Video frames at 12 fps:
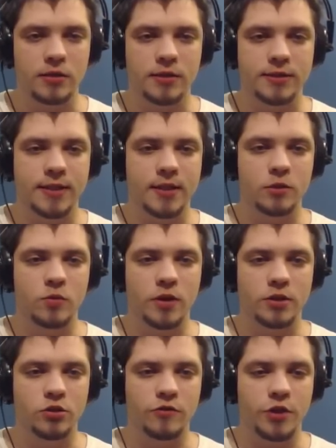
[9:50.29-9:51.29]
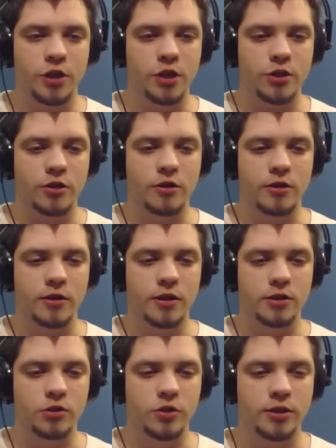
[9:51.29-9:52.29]
The second one is over here.
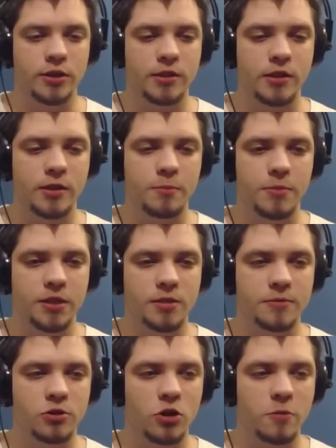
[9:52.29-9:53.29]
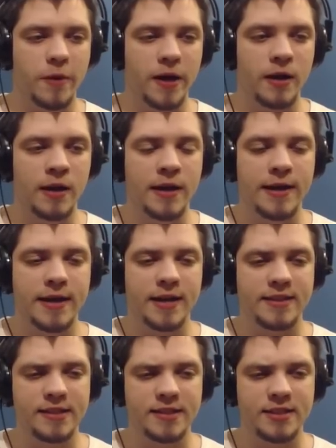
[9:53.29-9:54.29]
Let's do it. Medium stockpile.
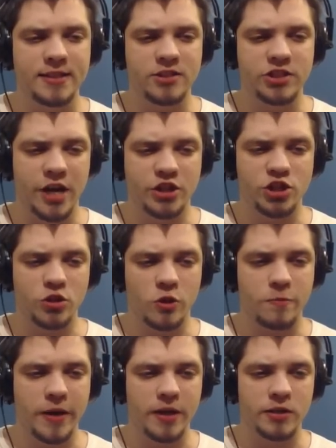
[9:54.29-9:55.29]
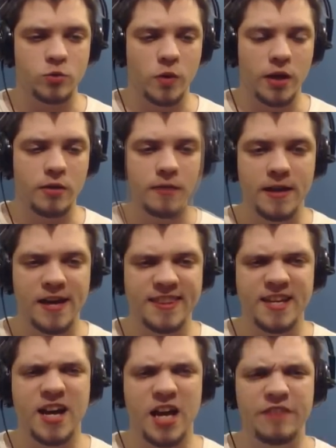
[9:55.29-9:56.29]
And I think there's a large stockpile as well. I
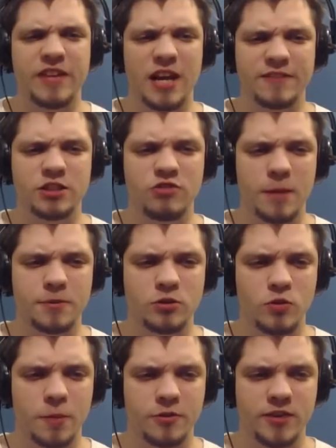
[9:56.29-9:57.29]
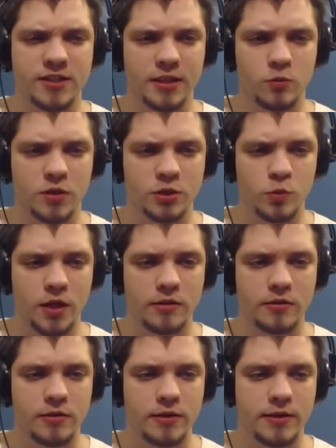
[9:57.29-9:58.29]
think I have enough scraps to upgrade that one as
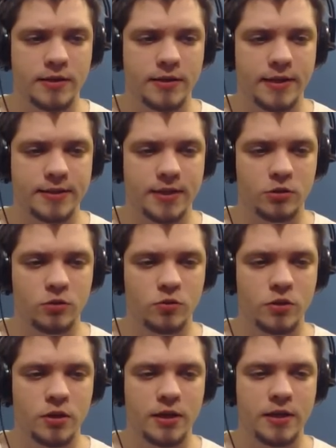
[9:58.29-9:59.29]
well. Yes, I do.